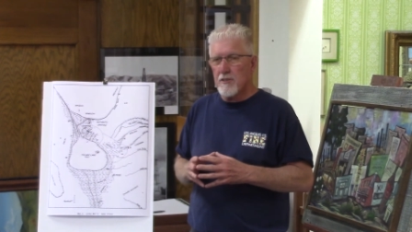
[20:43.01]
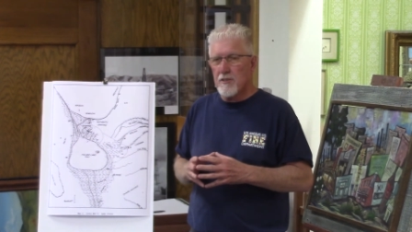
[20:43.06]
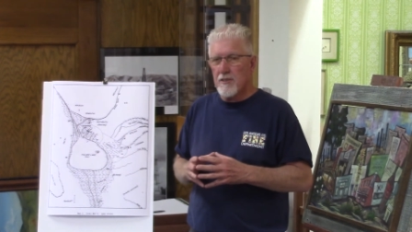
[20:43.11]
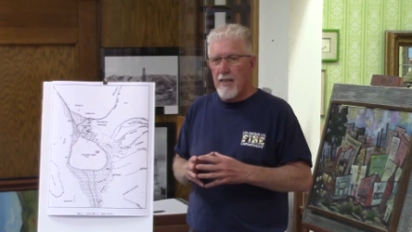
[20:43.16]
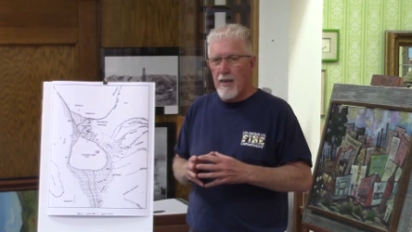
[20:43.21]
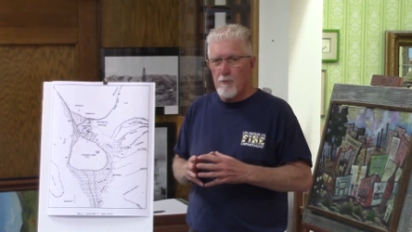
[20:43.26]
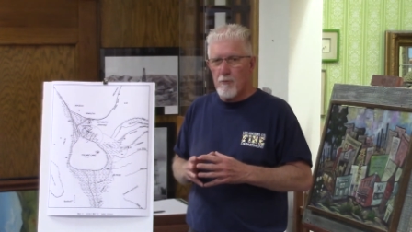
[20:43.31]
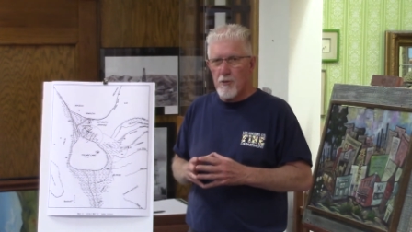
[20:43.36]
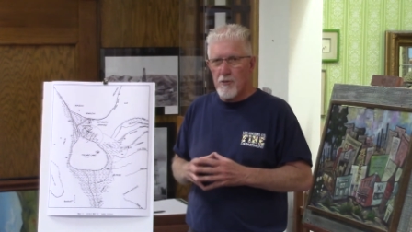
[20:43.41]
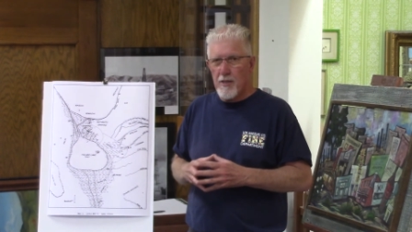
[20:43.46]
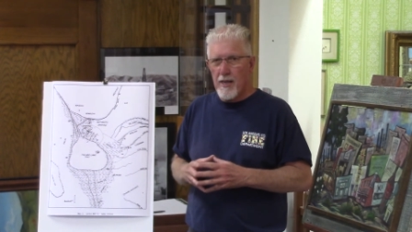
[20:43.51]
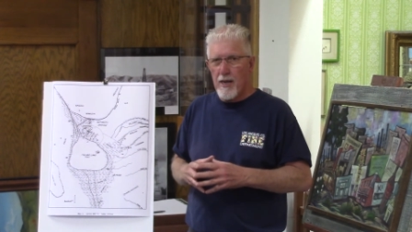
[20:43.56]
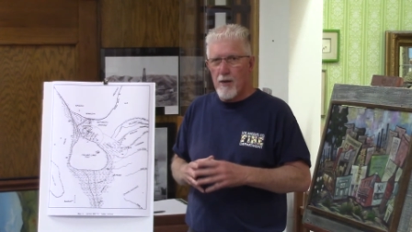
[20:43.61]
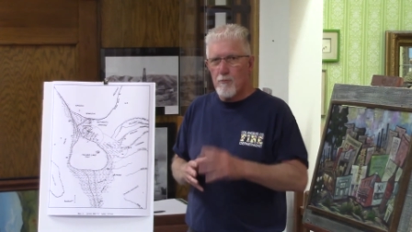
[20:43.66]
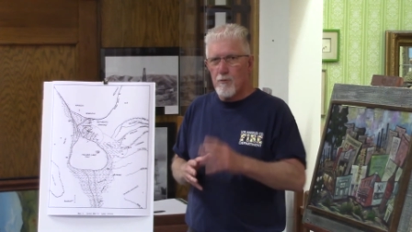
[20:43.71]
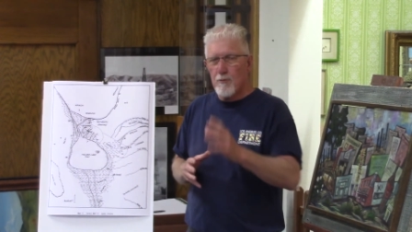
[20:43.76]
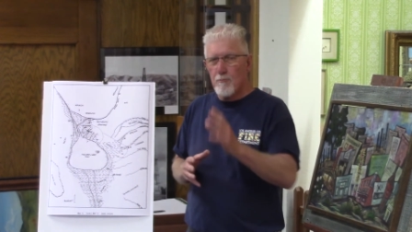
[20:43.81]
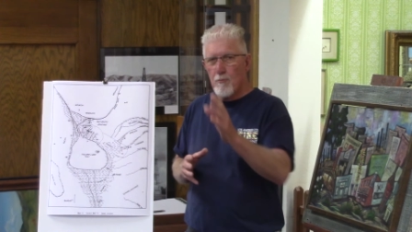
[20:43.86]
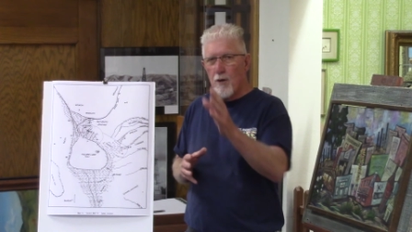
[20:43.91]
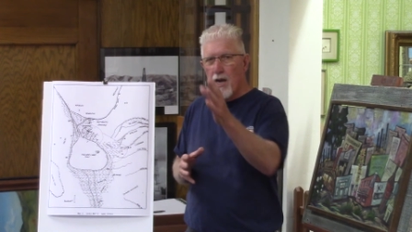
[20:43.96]
that were there
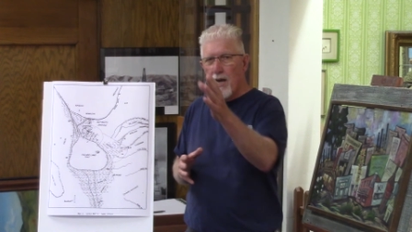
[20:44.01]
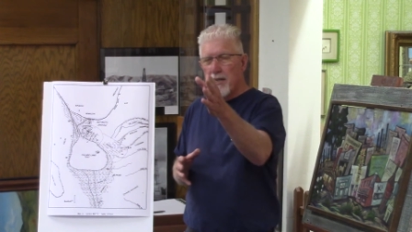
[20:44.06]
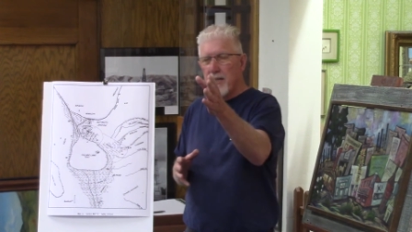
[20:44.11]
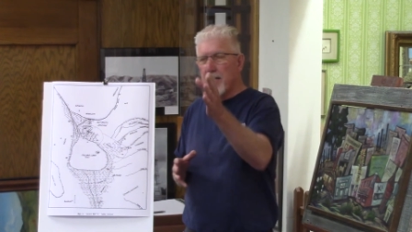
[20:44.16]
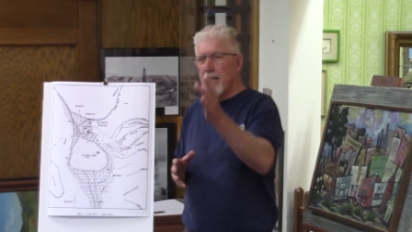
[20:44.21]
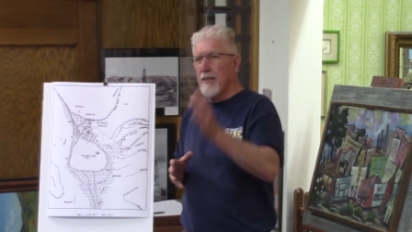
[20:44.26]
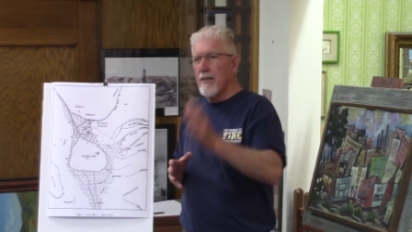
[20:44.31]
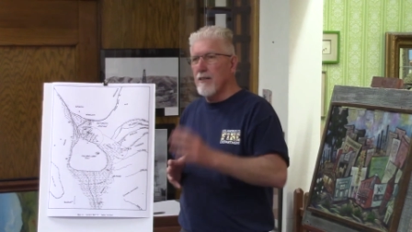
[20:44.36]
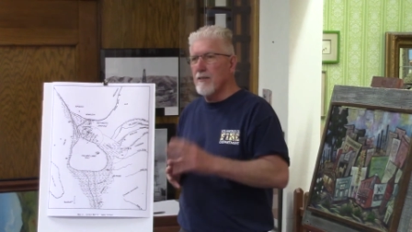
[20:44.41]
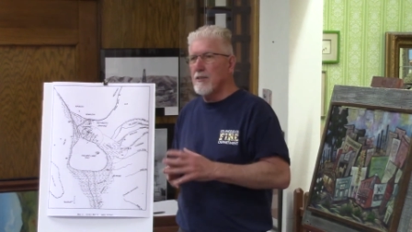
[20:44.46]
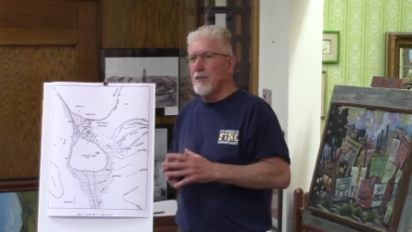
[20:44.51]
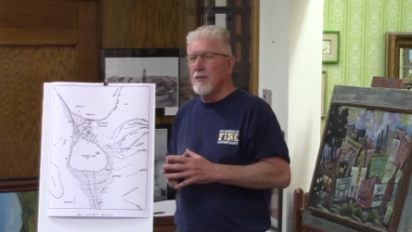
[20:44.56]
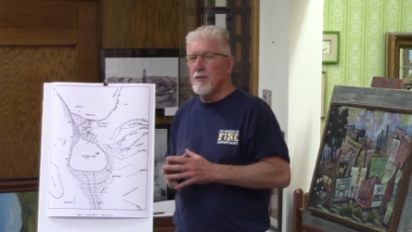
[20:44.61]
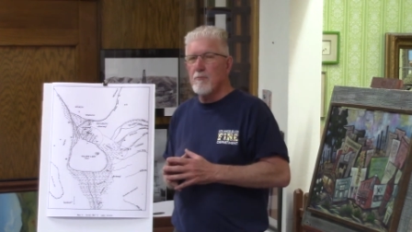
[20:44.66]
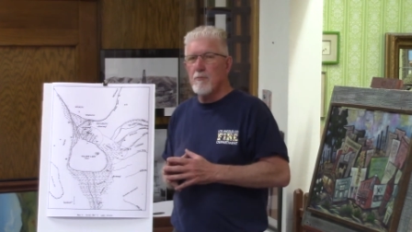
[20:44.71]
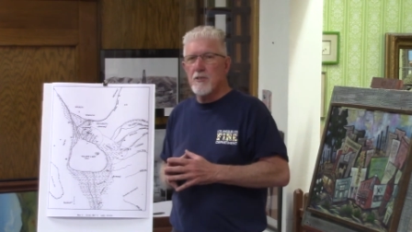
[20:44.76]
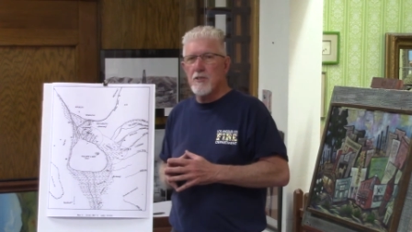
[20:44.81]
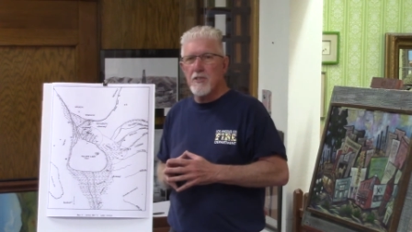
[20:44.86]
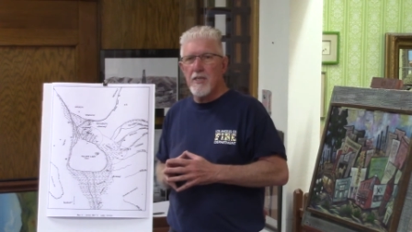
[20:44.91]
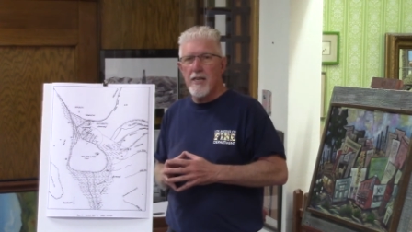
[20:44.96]
were brought in here to the
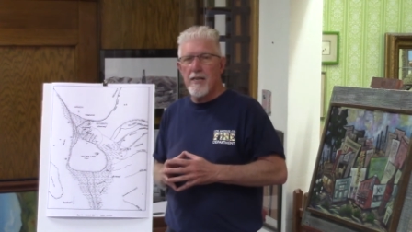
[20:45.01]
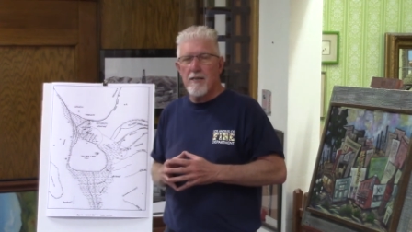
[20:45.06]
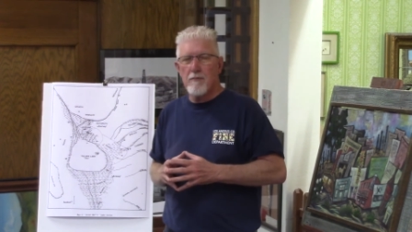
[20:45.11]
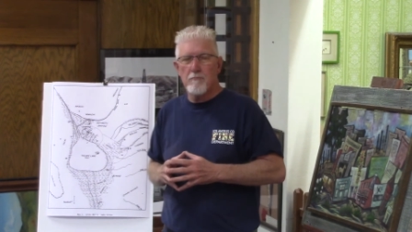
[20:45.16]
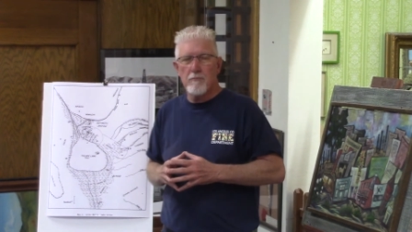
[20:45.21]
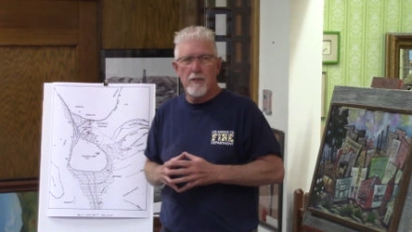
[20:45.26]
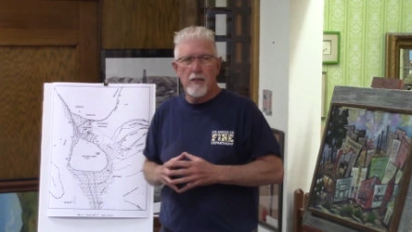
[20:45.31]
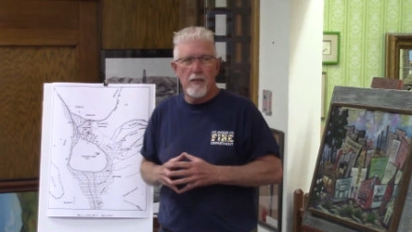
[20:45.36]
museum.